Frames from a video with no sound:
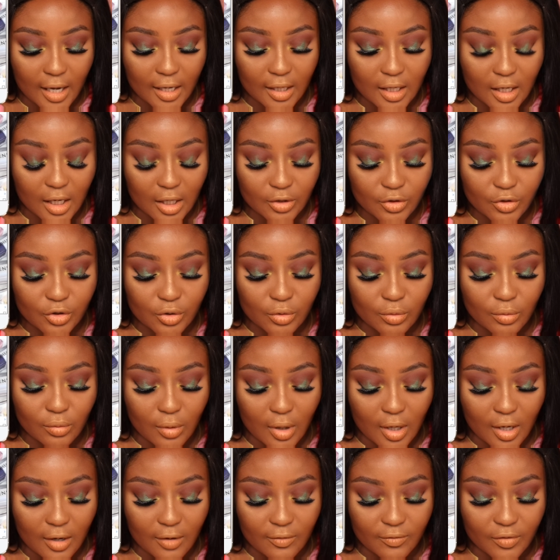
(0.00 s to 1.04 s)
I got
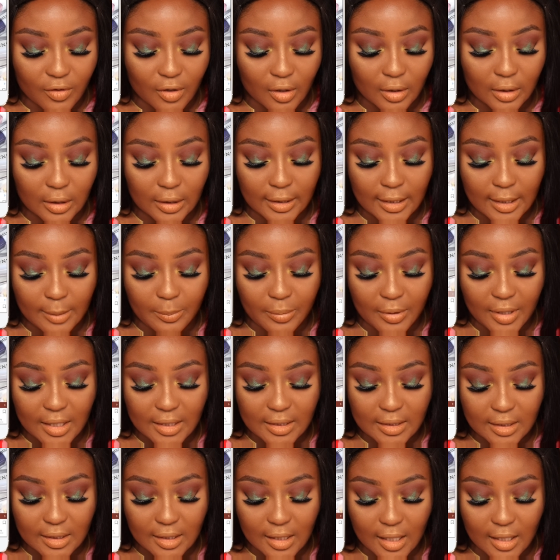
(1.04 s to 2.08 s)
2 of their Lip
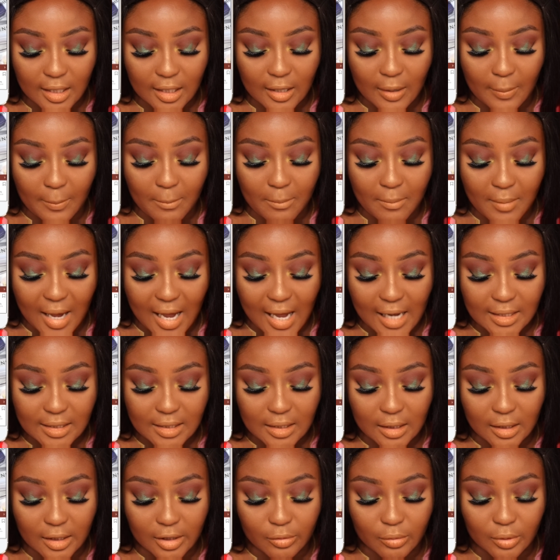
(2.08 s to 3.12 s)
Aesthetic Matte
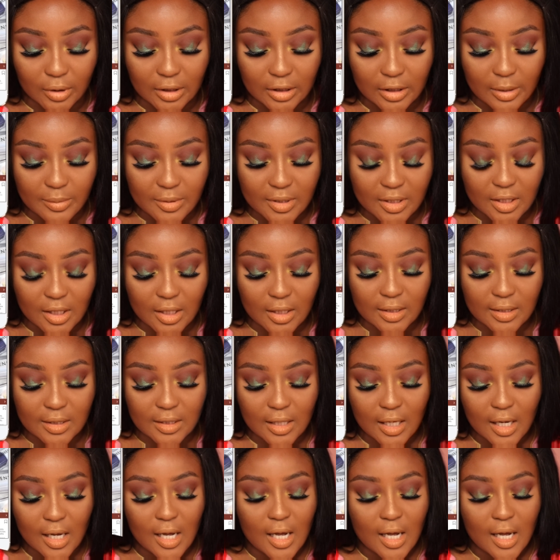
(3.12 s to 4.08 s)
Liquid Lipsticks.